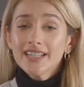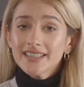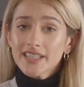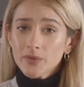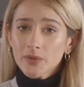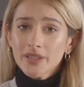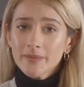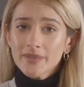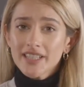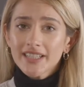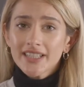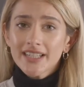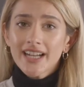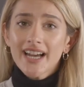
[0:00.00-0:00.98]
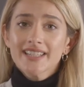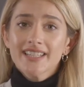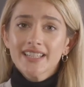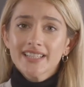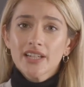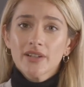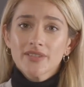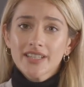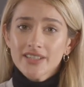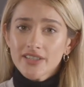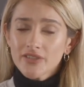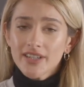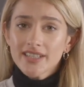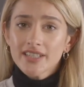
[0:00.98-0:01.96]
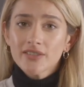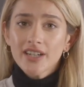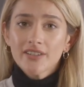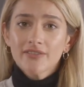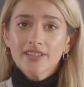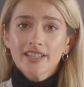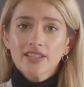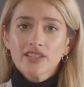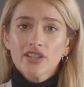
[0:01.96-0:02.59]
This one in particular has Intel's integrated graphics,